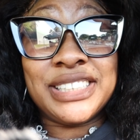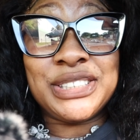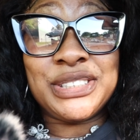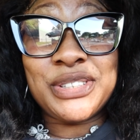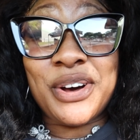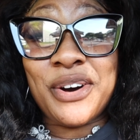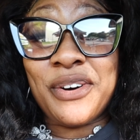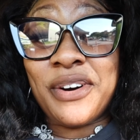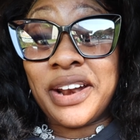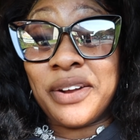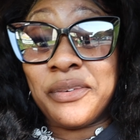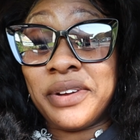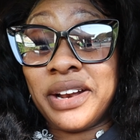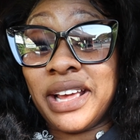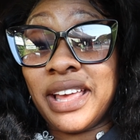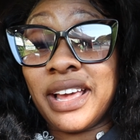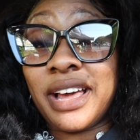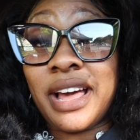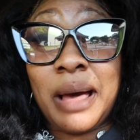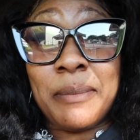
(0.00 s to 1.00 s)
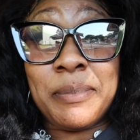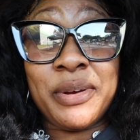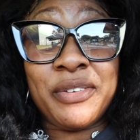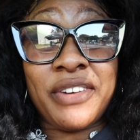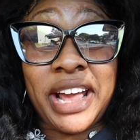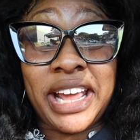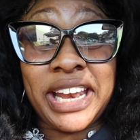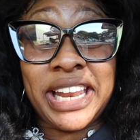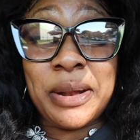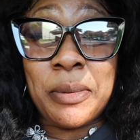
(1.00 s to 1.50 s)
So I don't want to get
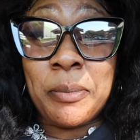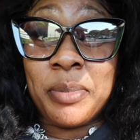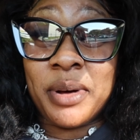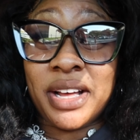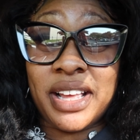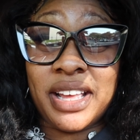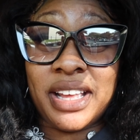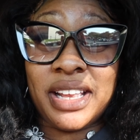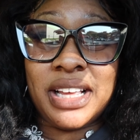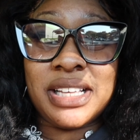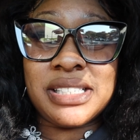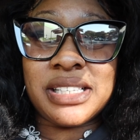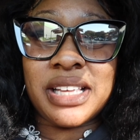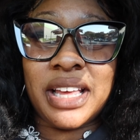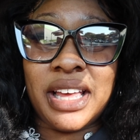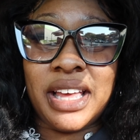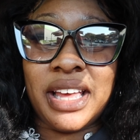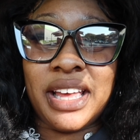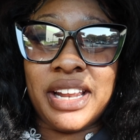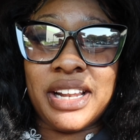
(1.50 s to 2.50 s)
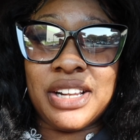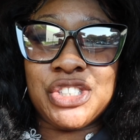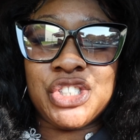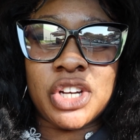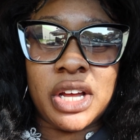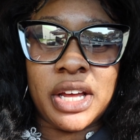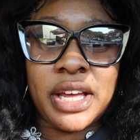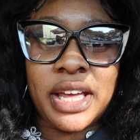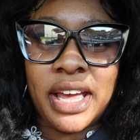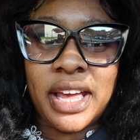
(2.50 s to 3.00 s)
copyrighted, but he's getting
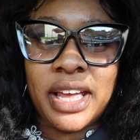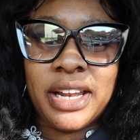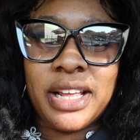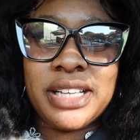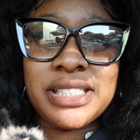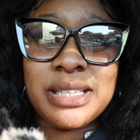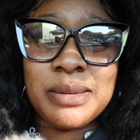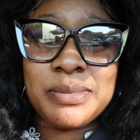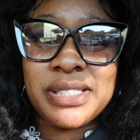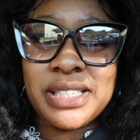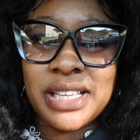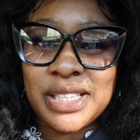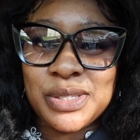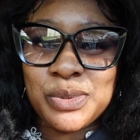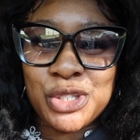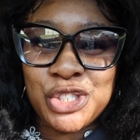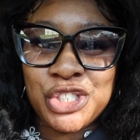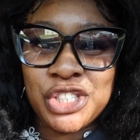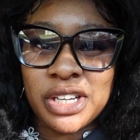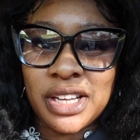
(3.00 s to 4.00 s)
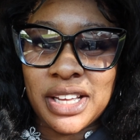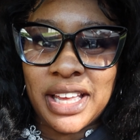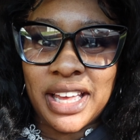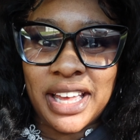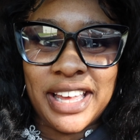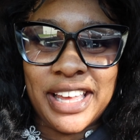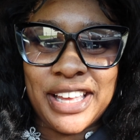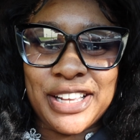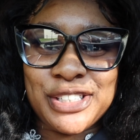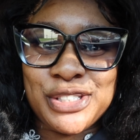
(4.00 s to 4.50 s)
sugarcane. He's obsessed with
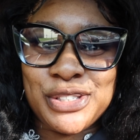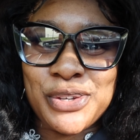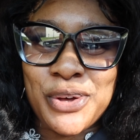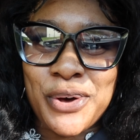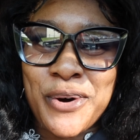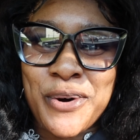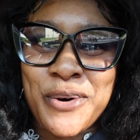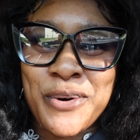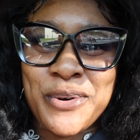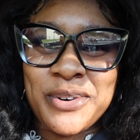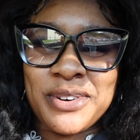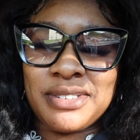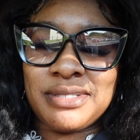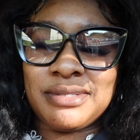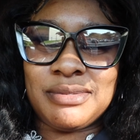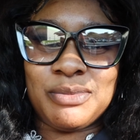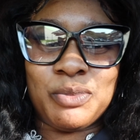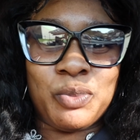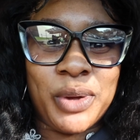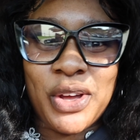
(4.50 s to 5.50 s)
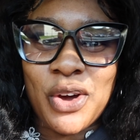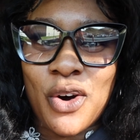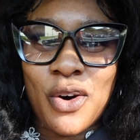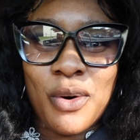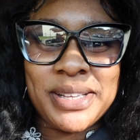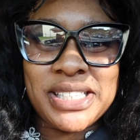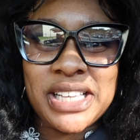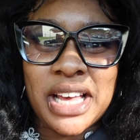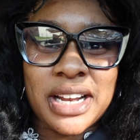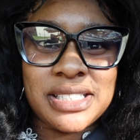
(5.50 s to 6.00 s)
sugarcane. So we
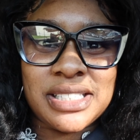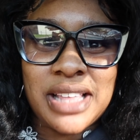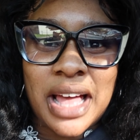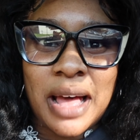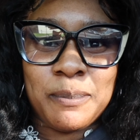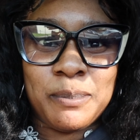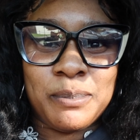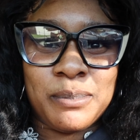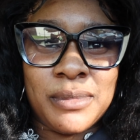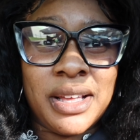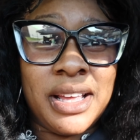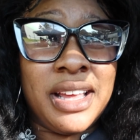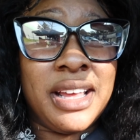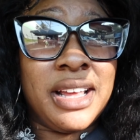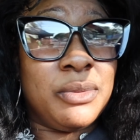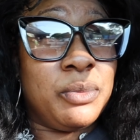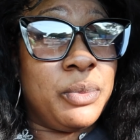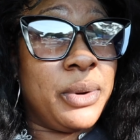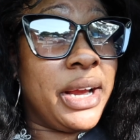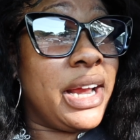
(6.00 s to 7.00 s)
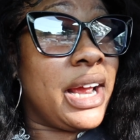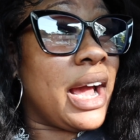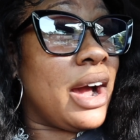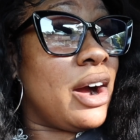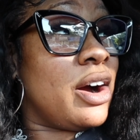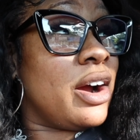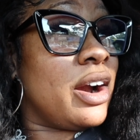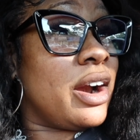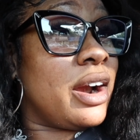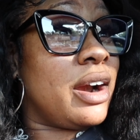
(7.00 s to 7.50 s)
always got to stop. We
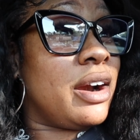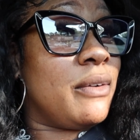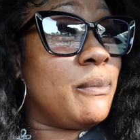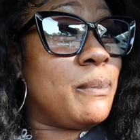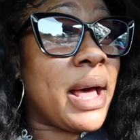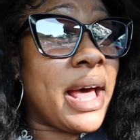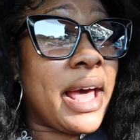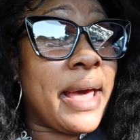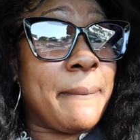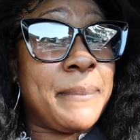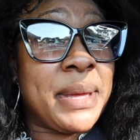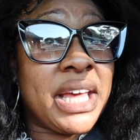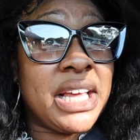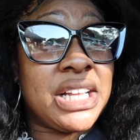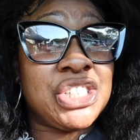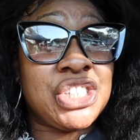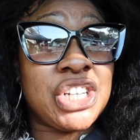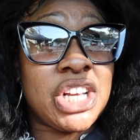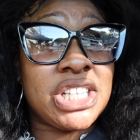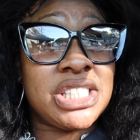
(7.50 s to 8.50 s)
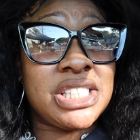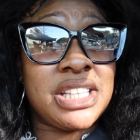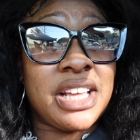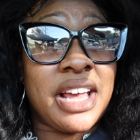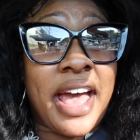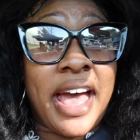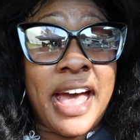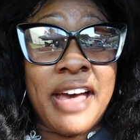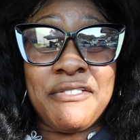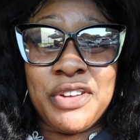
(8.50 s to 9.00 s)
are by Baychester
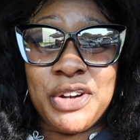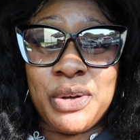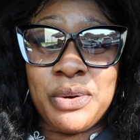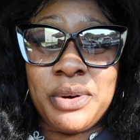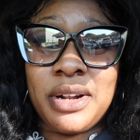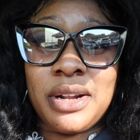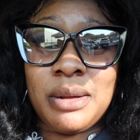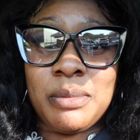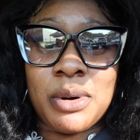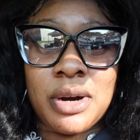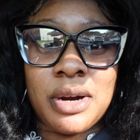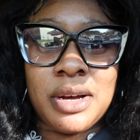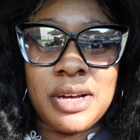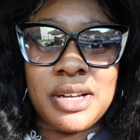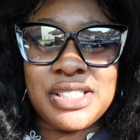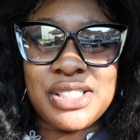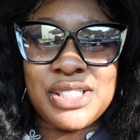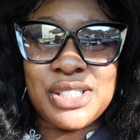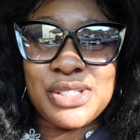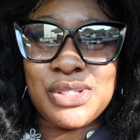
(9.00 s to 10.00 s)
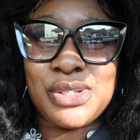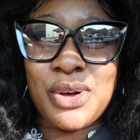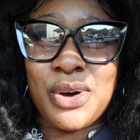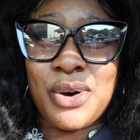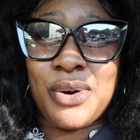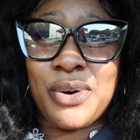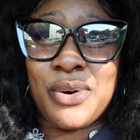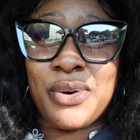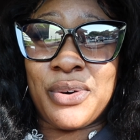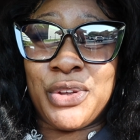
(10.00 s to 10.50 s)
Avenue in the Bronx.
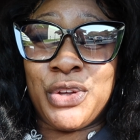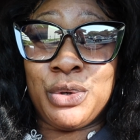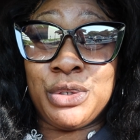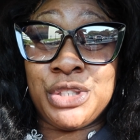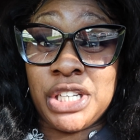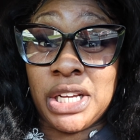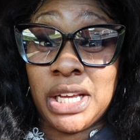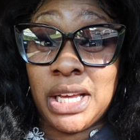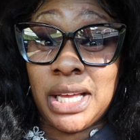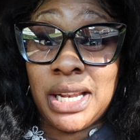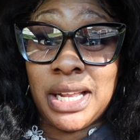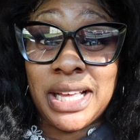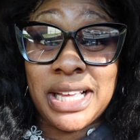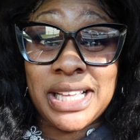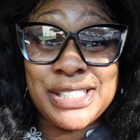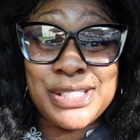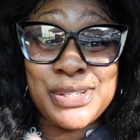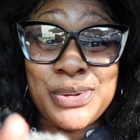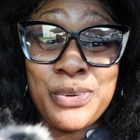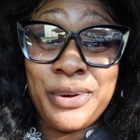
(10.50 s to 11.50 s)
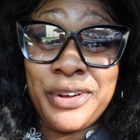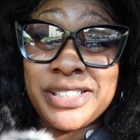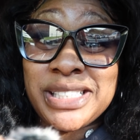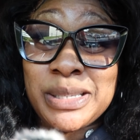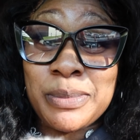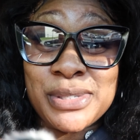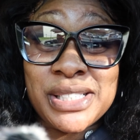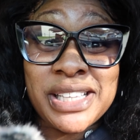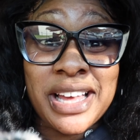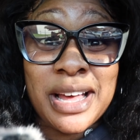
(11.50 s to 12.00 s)
So Eugene is who you're
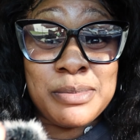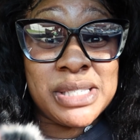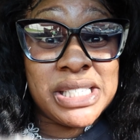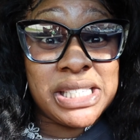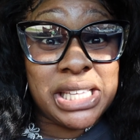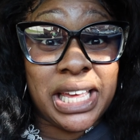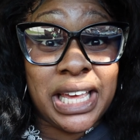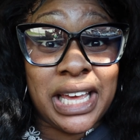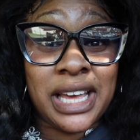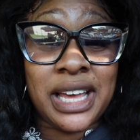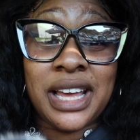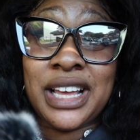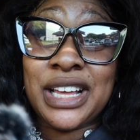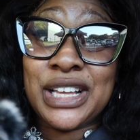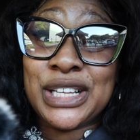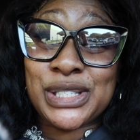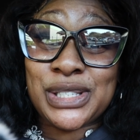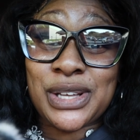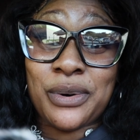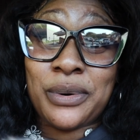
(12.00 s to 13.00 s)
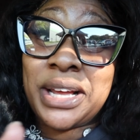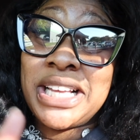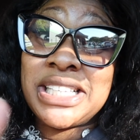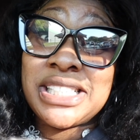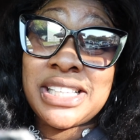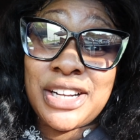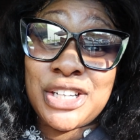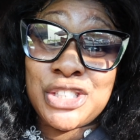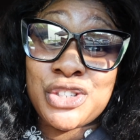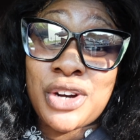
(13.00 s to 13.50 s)
supposed to come see. So
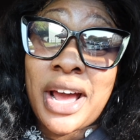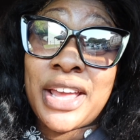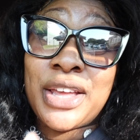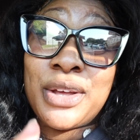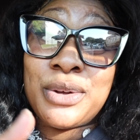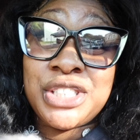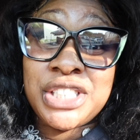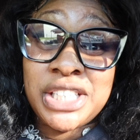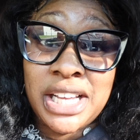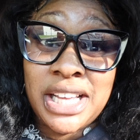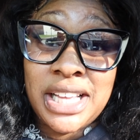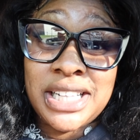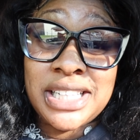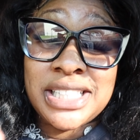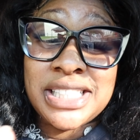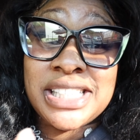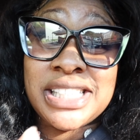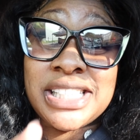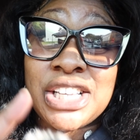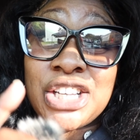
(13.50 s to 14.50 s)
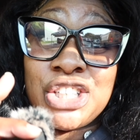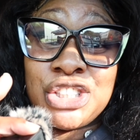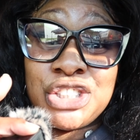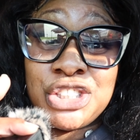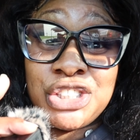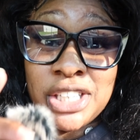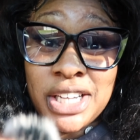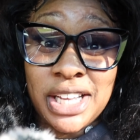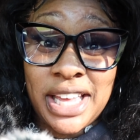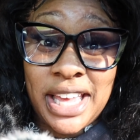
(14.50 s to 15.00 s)
he's going to try Eugene's
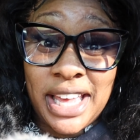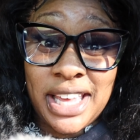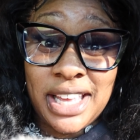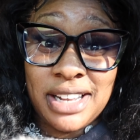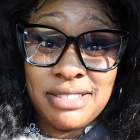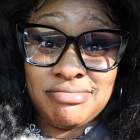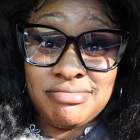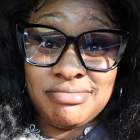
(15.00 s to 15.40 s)
sugarcane.